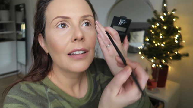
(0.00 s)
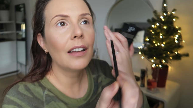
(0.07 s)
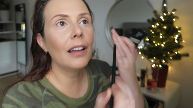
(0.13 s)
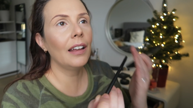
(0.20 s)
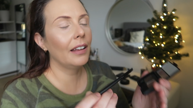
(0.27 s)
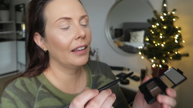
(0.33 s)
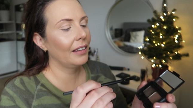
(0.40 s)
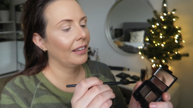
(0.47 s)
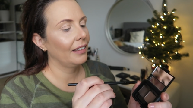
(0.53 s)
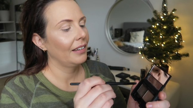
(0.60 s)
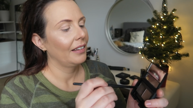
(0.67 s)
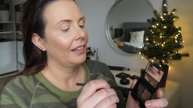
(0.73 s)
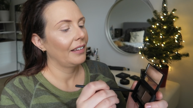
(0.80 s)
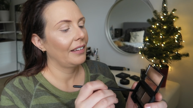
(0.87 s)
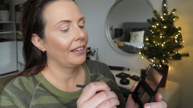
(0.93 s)

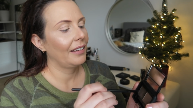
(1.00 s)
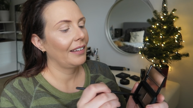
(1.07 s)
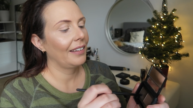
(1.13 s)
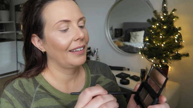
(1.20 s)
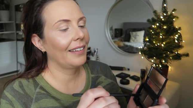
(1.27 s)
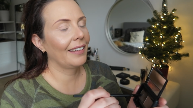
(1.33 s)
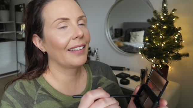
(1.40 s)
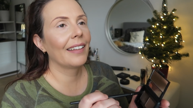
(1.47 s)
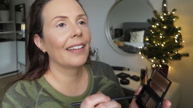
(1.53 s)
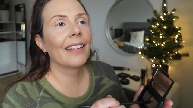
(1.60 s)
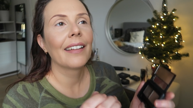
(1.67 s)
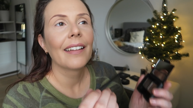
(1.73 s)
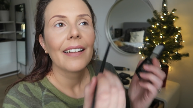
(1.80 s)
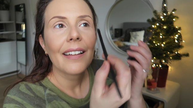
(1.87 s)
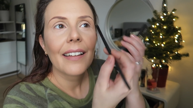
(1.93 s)
No one is speaking in this clip.